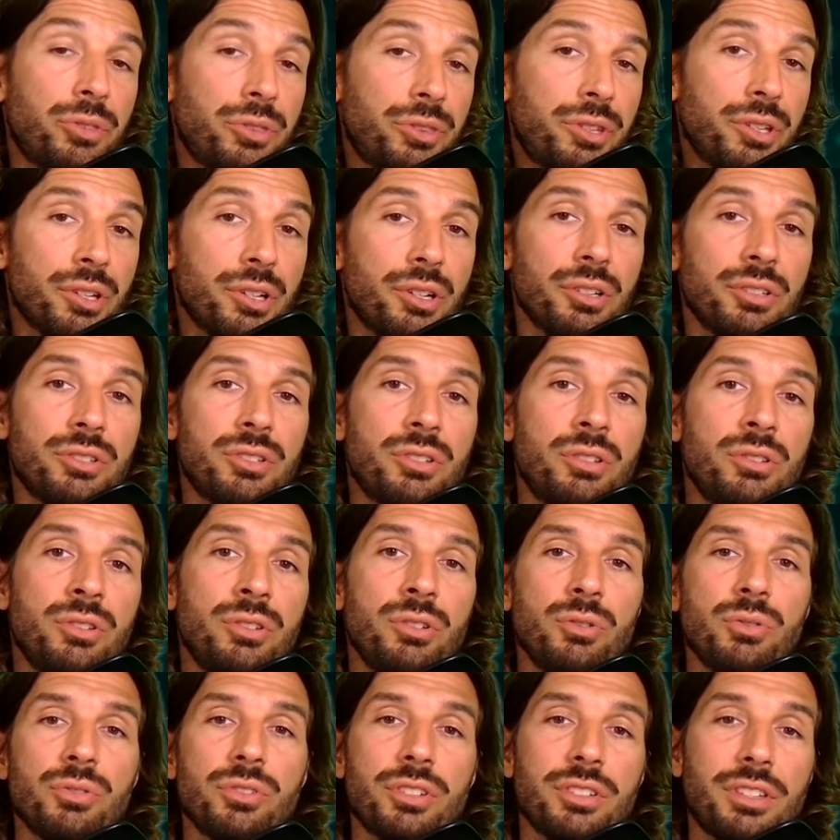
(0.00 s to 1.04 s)
the good
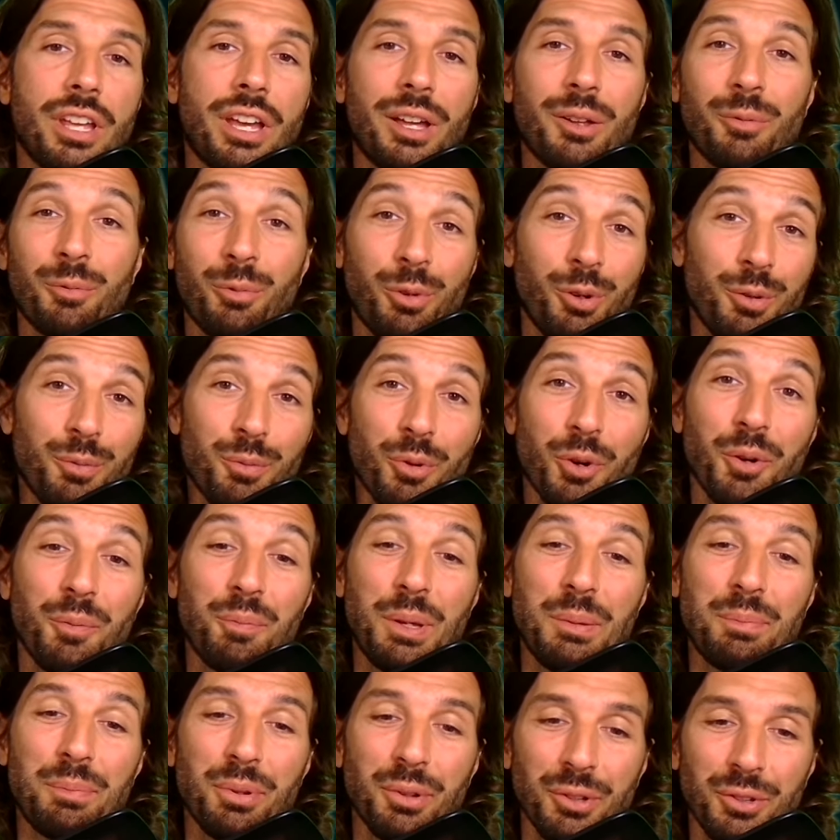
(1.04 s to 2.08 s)
news is that we're more
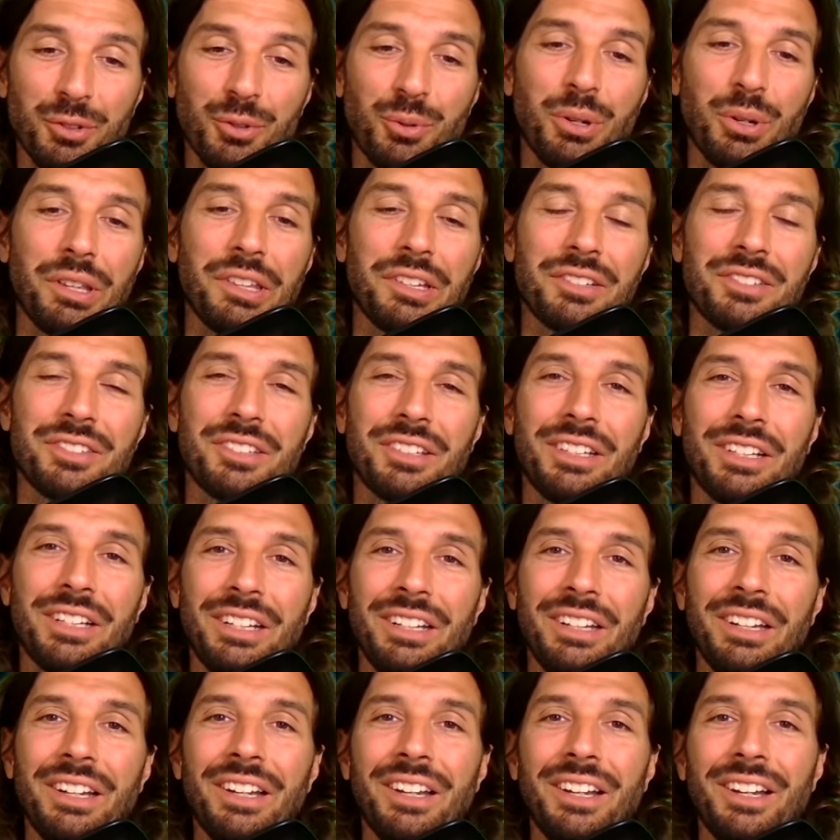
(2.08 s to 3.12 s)
people doing this
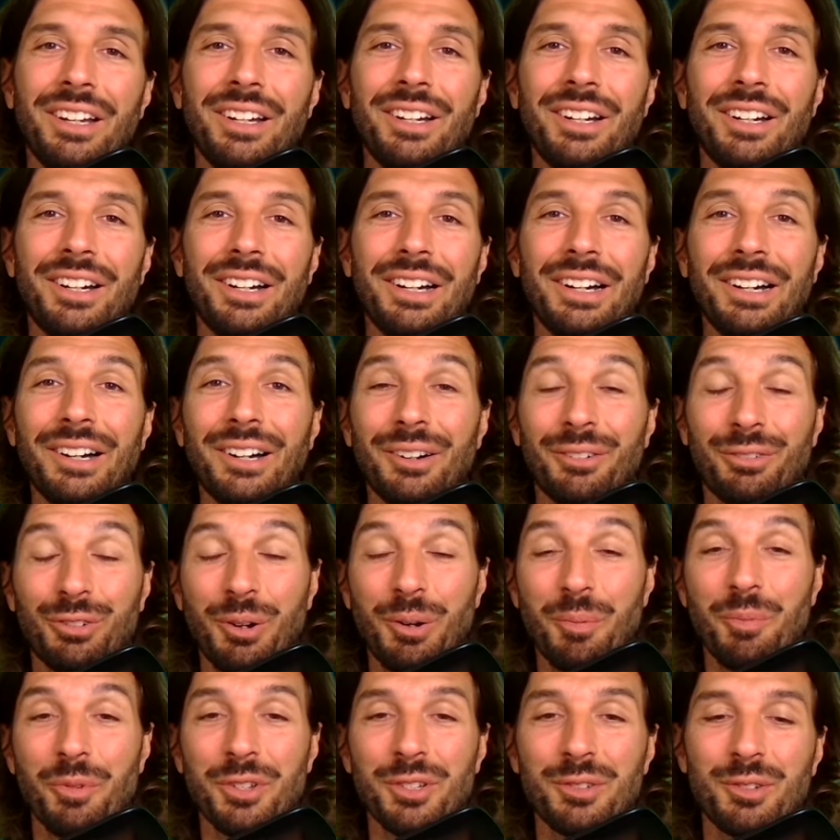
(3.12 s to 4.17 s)
today uh,
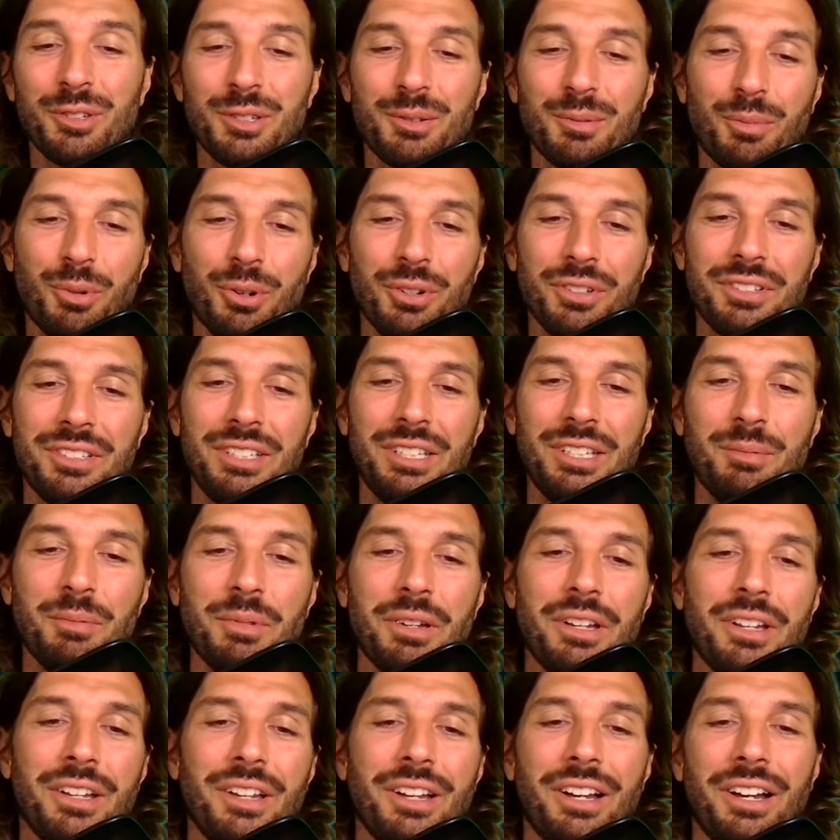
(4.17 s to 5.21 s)
from the Swissborg
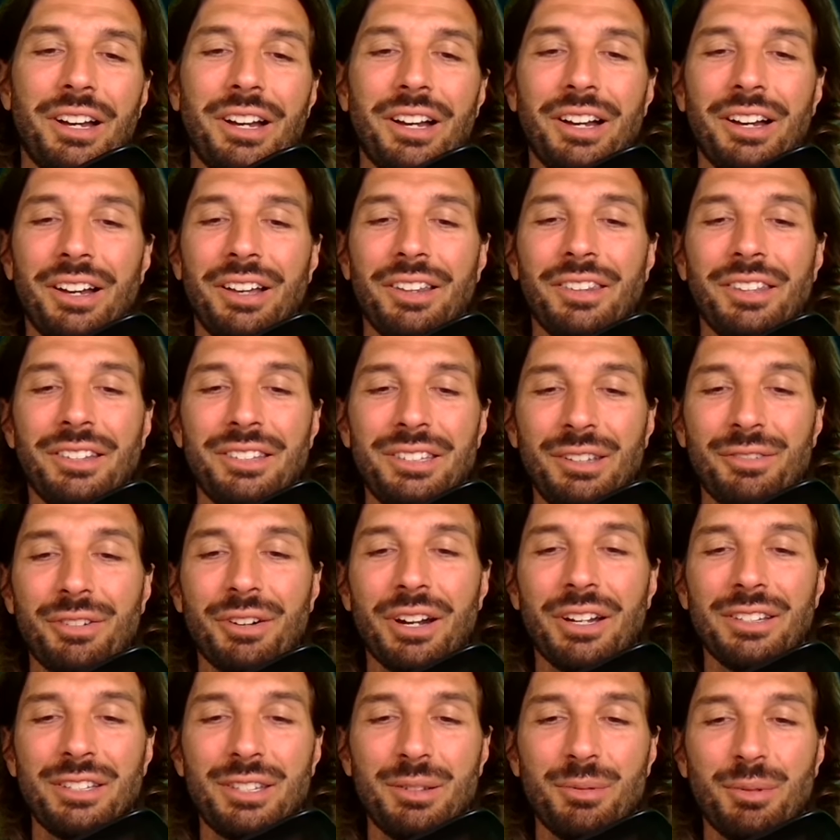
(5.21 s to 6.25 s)
team uh, and the
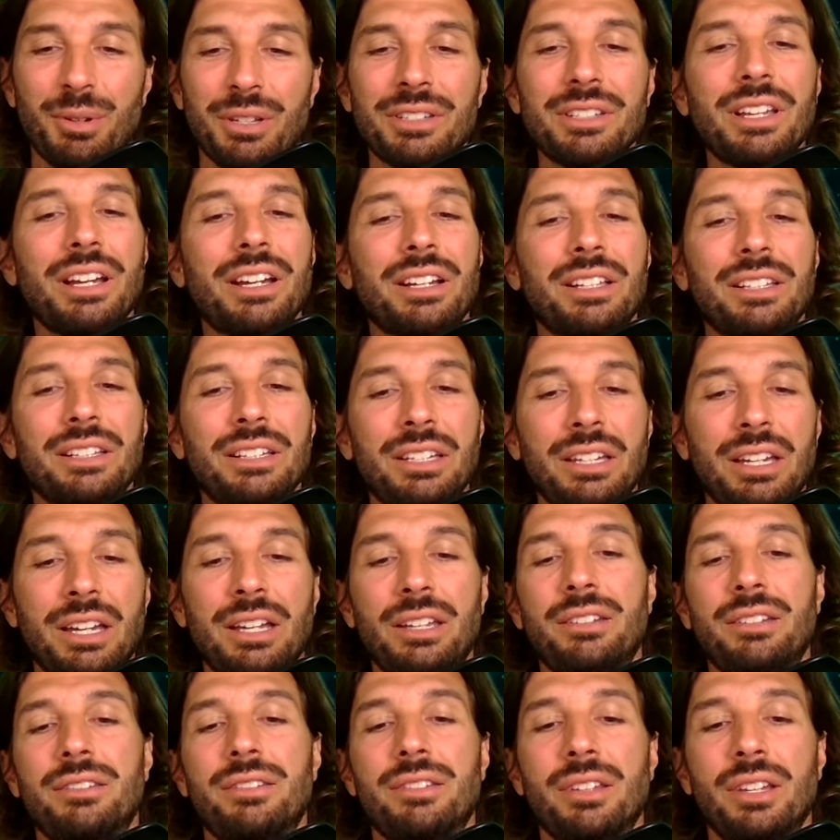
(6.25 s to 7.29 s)
DeFi team exactly.
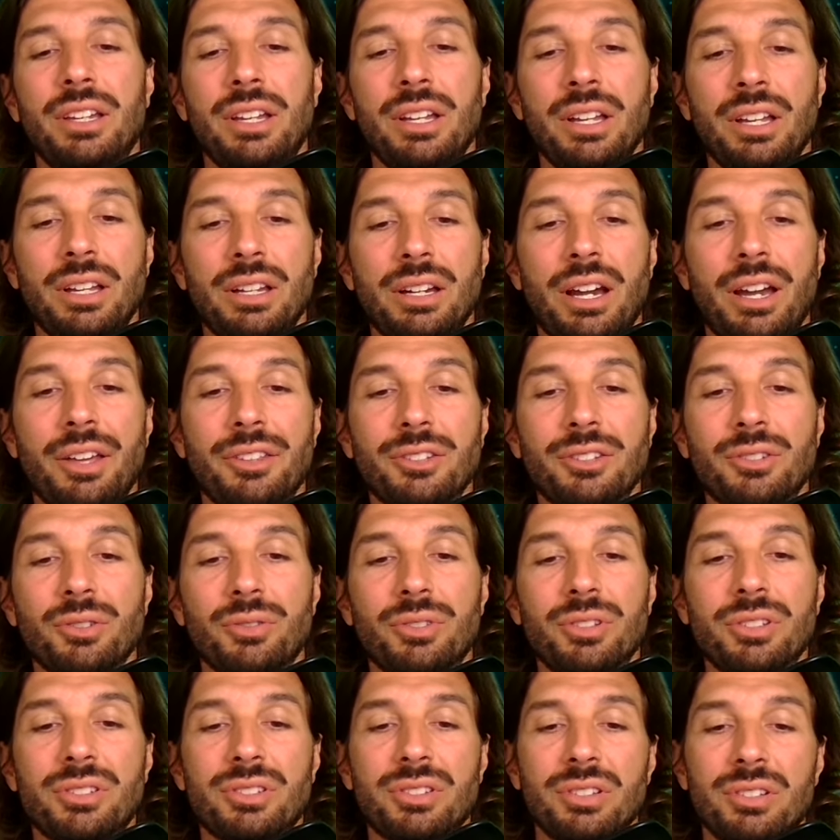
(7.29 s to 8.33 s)
And I think so.
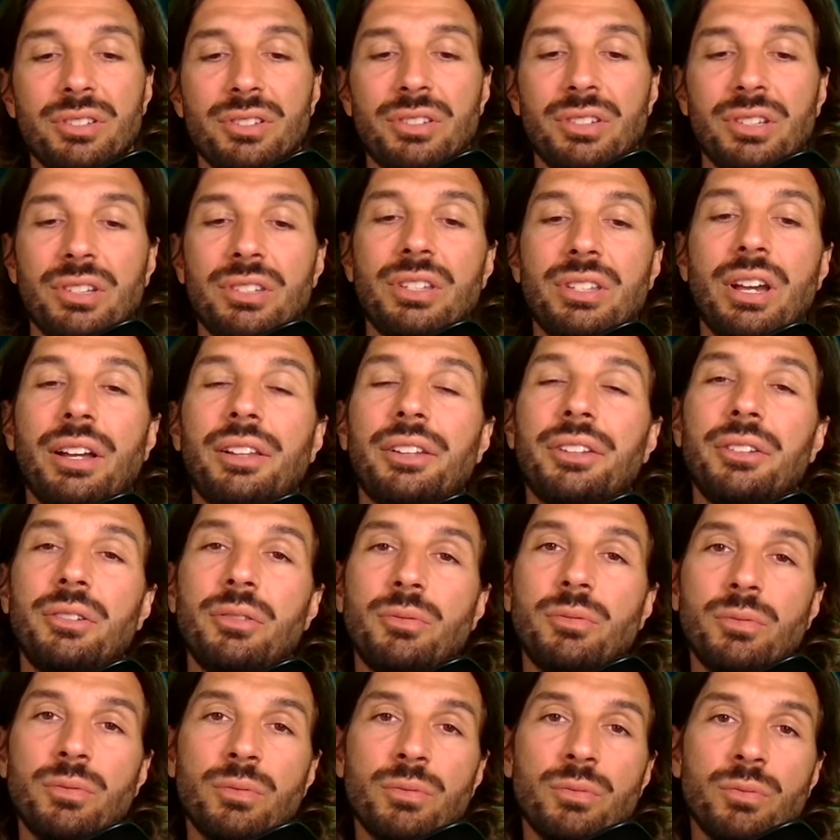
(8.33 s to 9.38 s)
This is
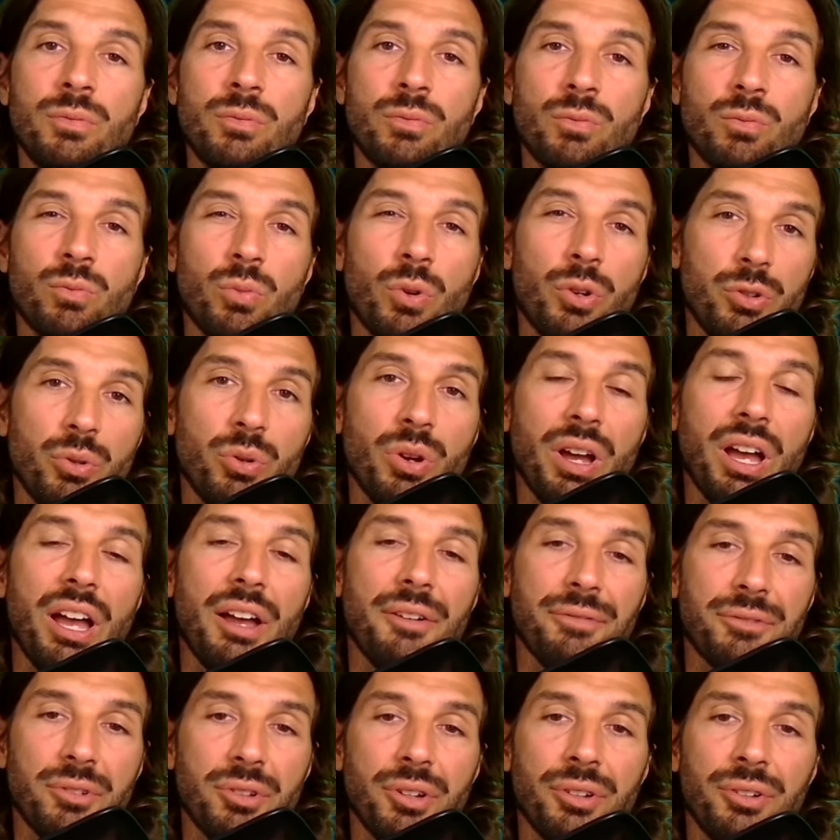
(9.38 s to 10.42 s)
exactly what you
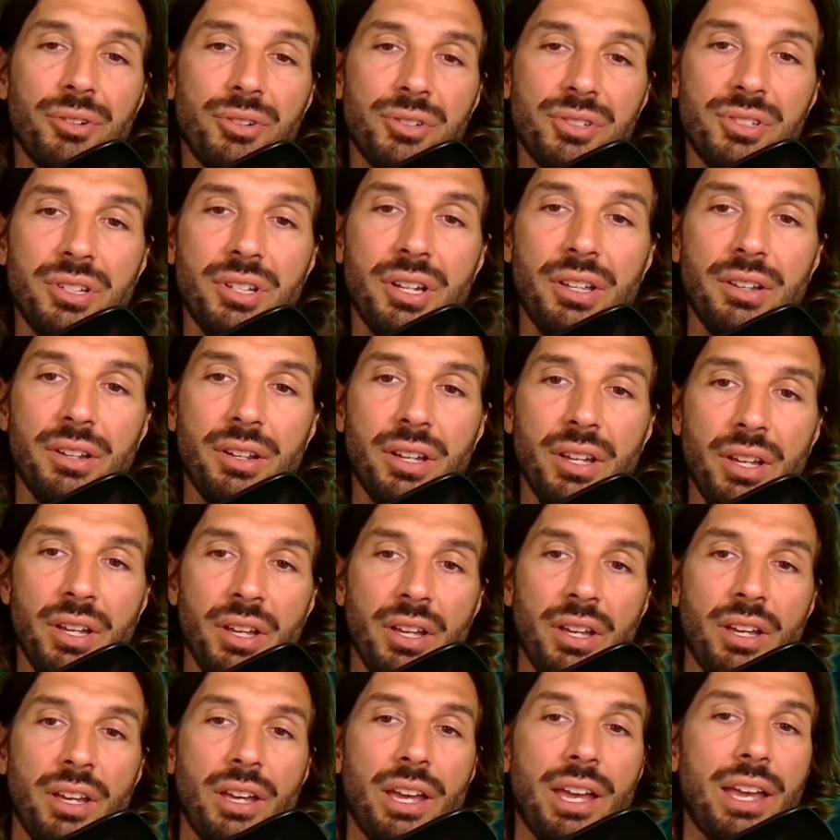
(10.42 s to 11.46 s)
have to understand.
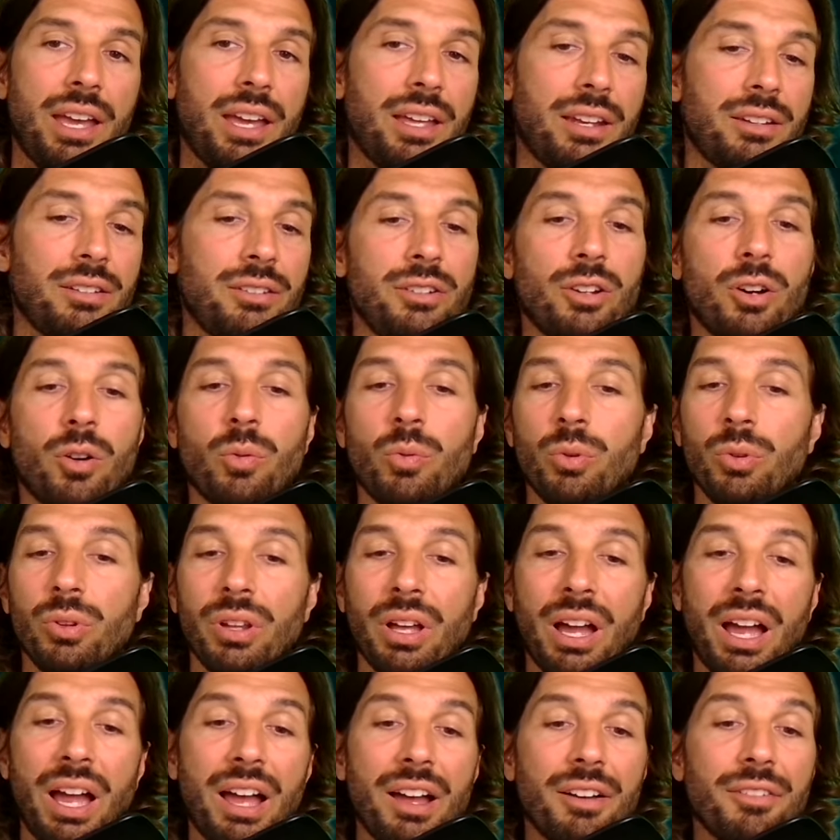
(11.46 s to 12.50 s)
And you know, we'll
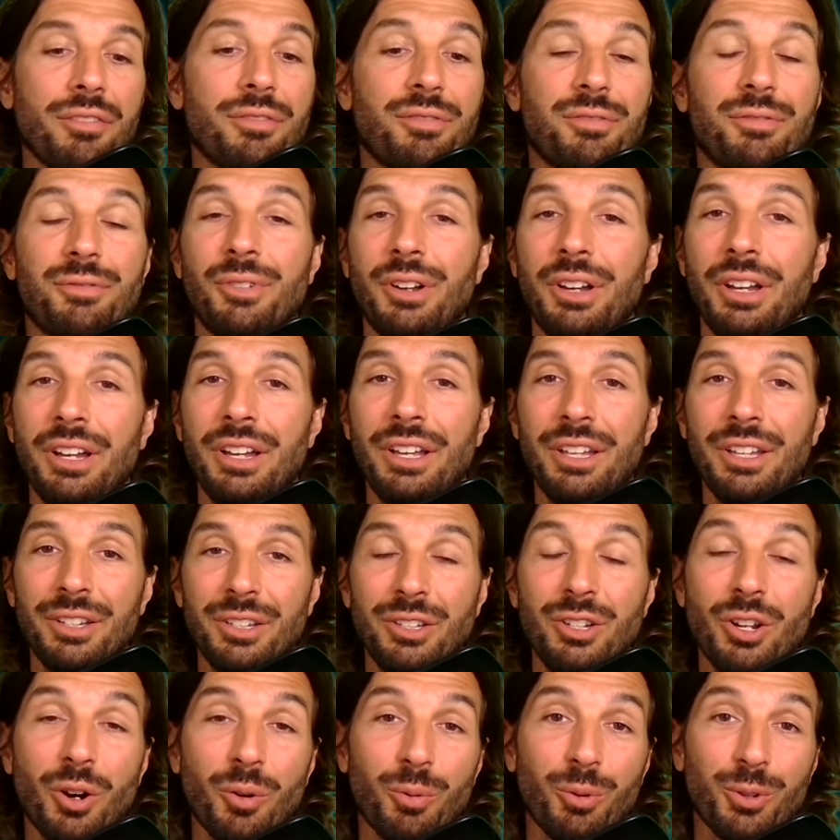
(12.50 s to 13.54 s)
have,
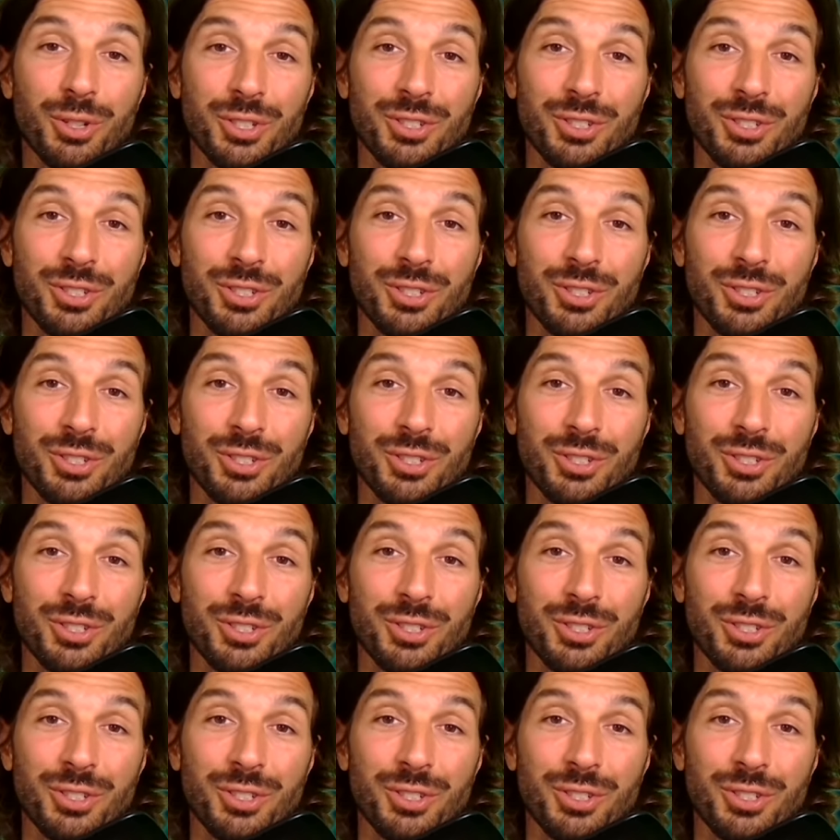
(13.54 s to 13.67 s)
you know, we're